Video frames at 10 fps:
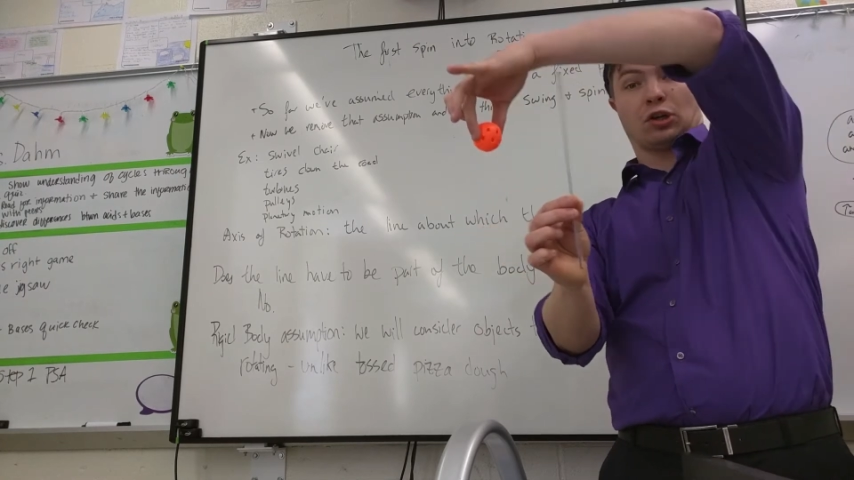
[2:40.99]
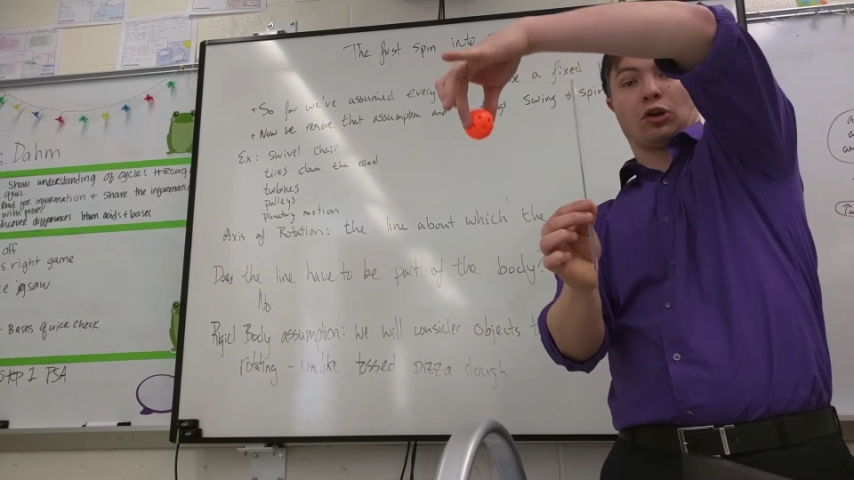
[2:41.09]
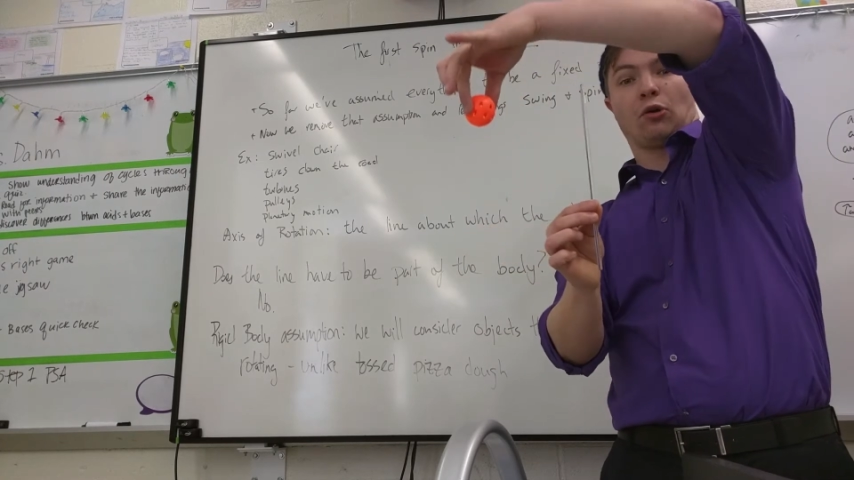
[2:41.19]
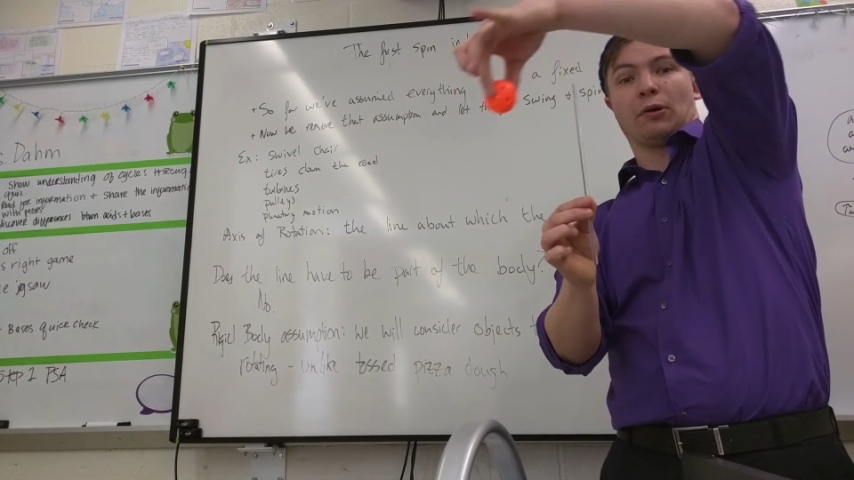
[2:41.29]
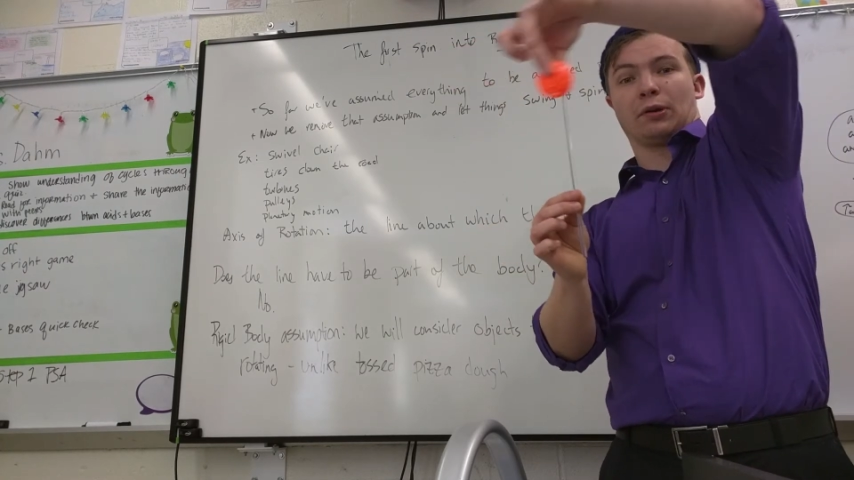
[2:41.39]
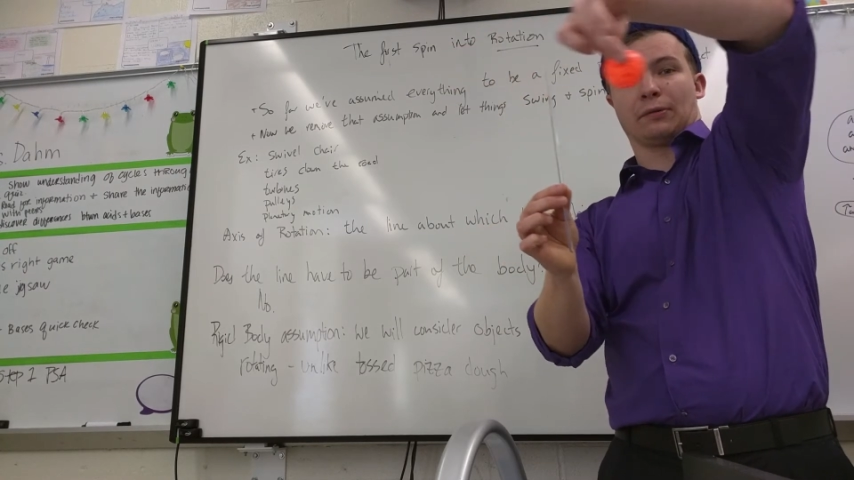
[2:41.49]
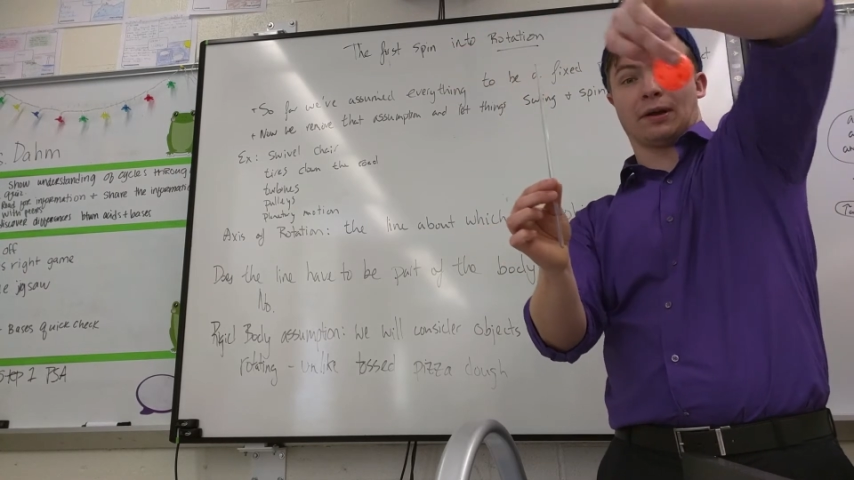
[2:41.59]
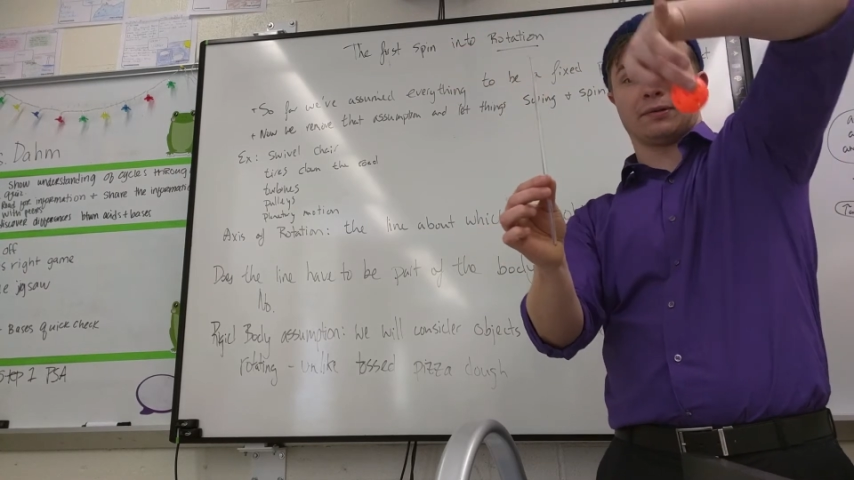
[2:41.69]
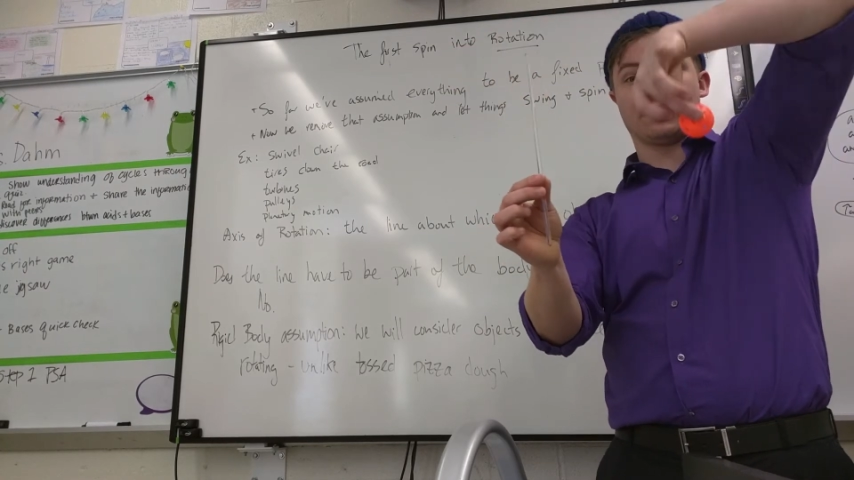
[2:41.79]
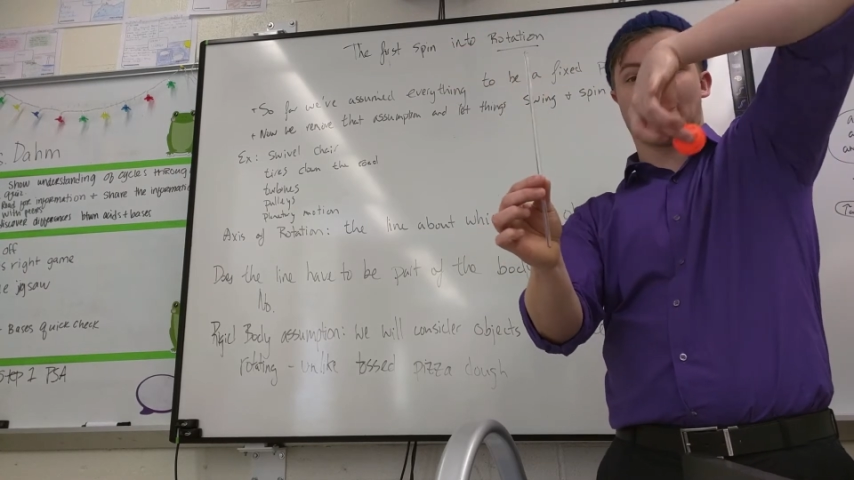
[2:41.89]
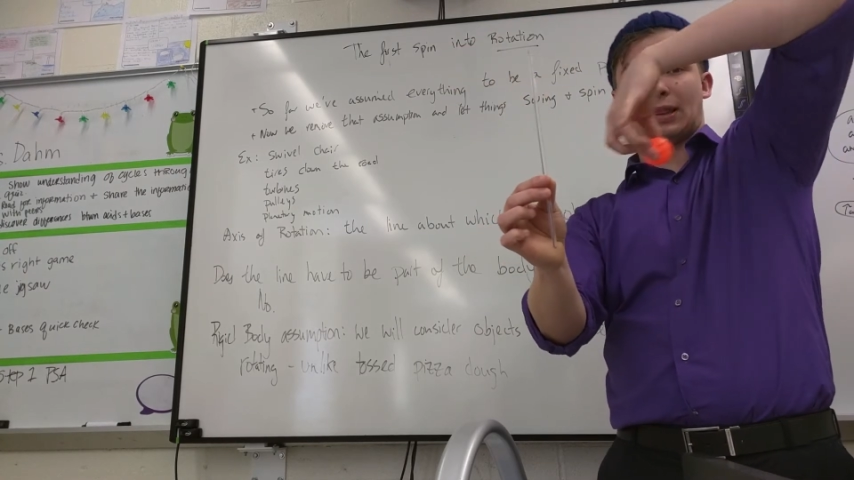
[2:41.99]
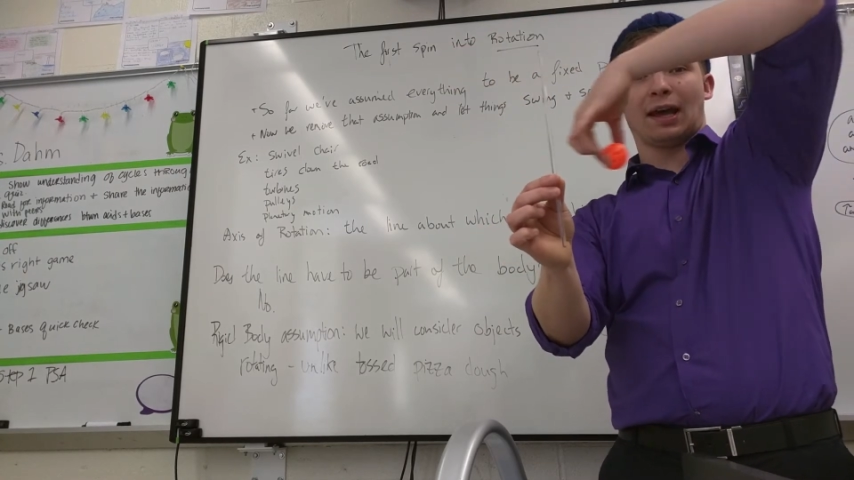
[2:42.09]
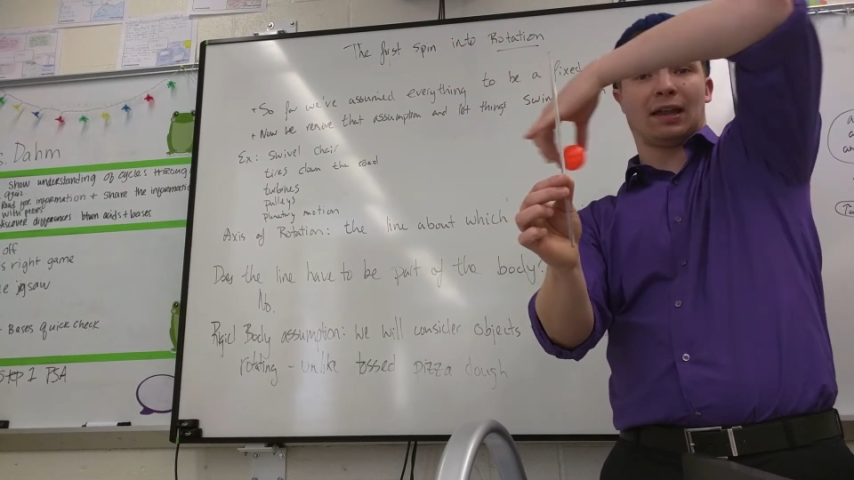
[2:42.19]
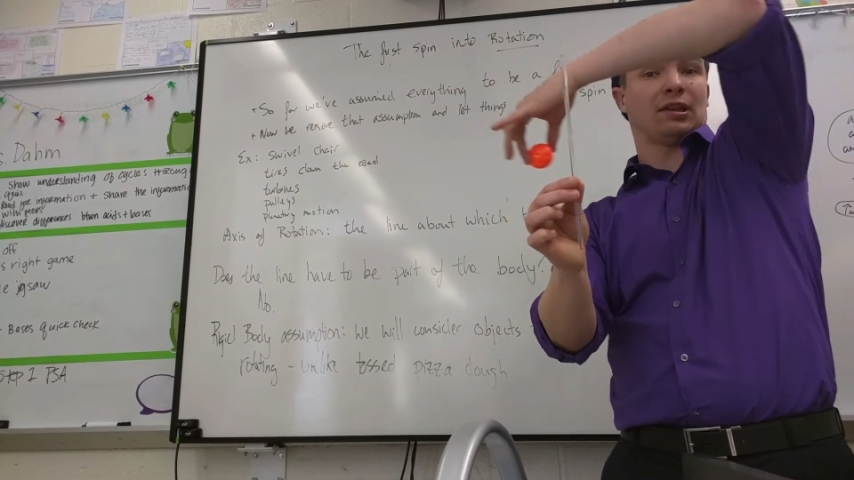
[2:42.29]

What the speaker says: going around it like that.